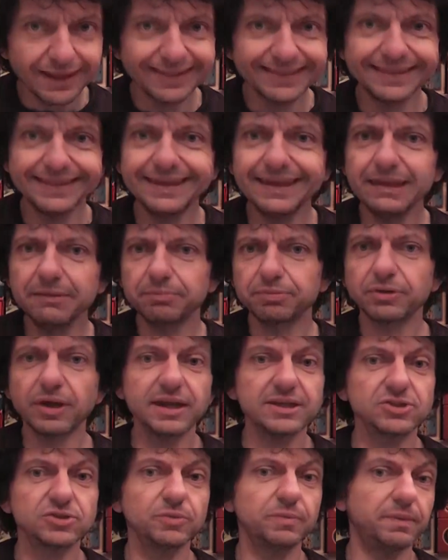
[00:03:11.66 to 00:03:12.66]
the
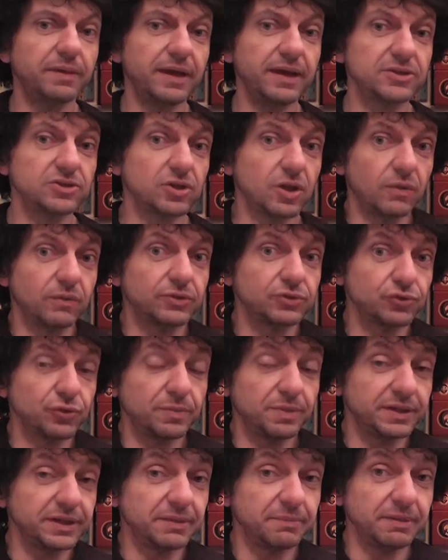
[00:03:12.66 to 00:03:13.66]
price to pay is always
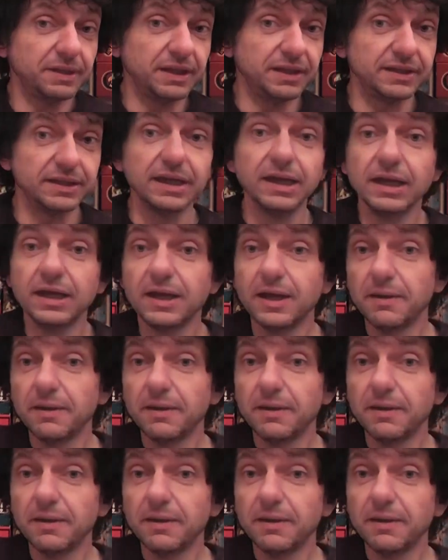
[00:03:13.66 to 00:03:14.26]
replayability,